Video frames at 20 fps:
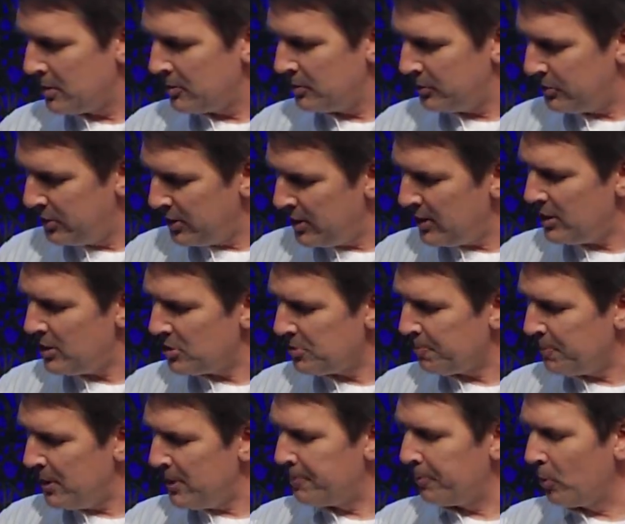These
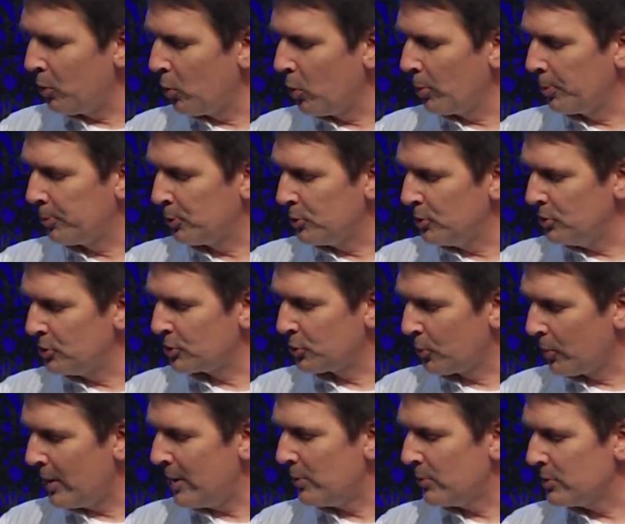people will produce
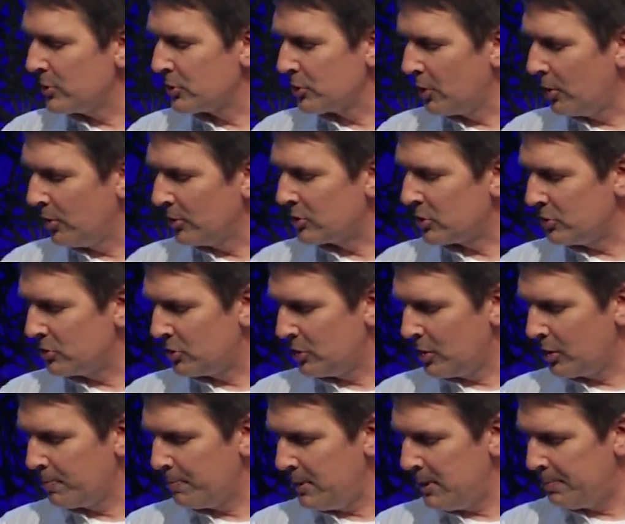great results as
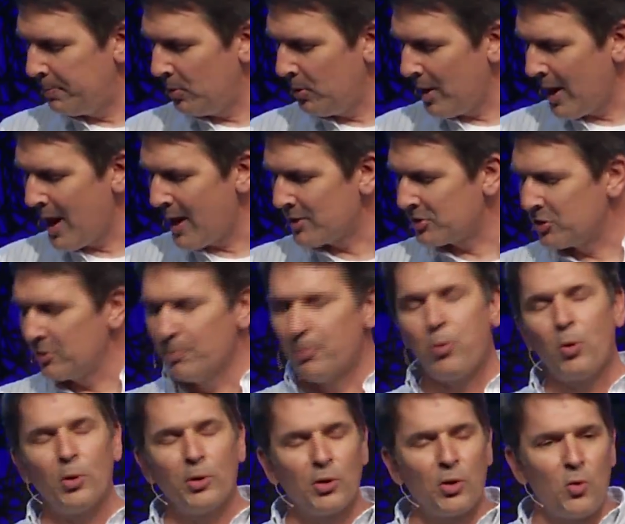young people ask
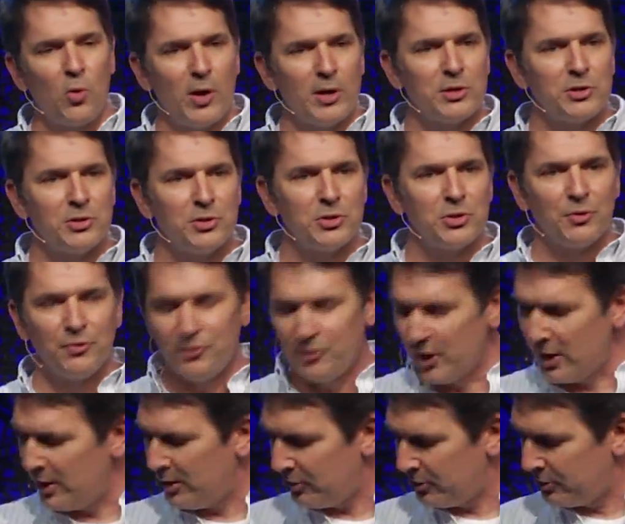important questions of
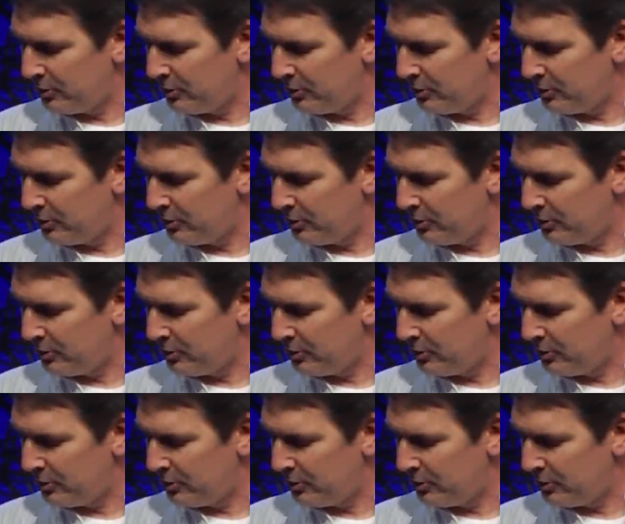faith.